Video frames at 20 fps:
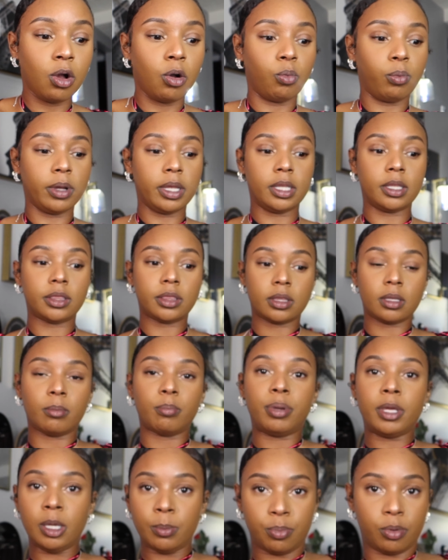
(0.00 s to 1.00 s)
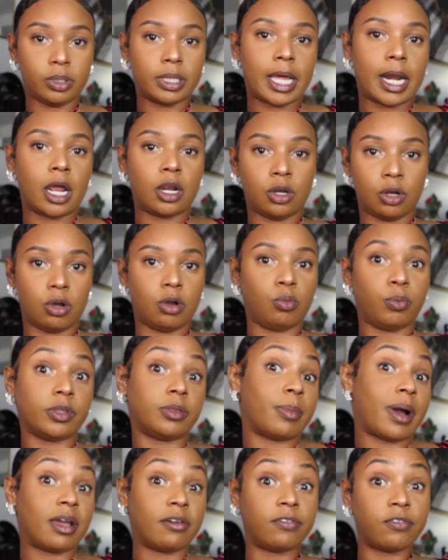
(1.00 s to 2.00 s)
with people that I know, with
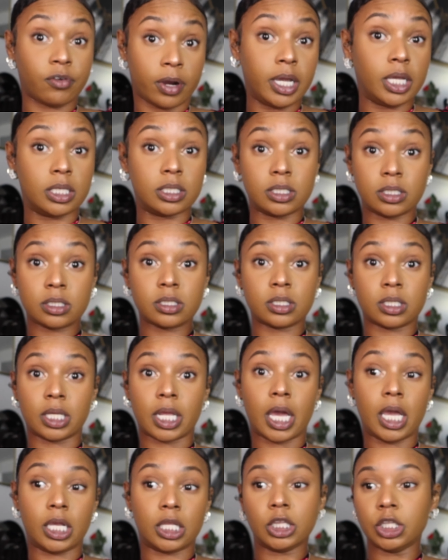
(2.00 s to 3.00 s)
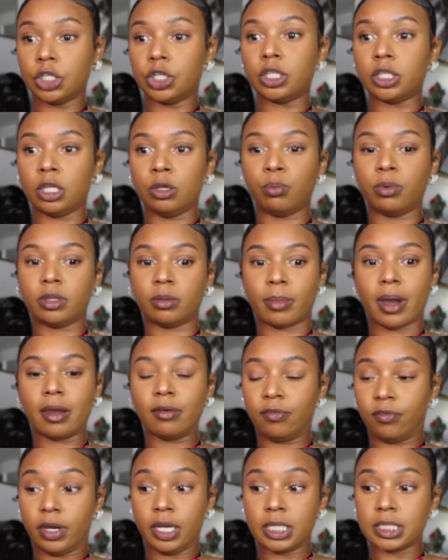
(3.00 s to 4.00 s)
my friends, like literally with my
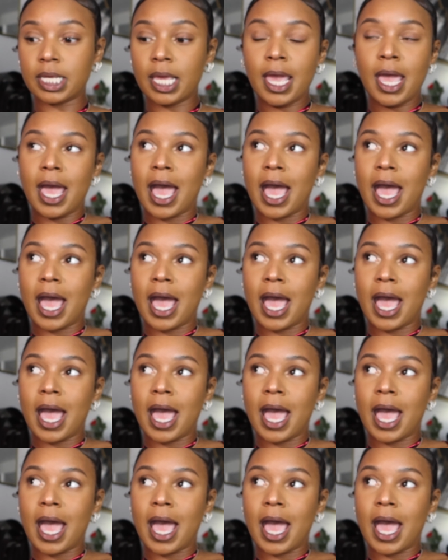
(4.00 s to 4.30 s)
friends.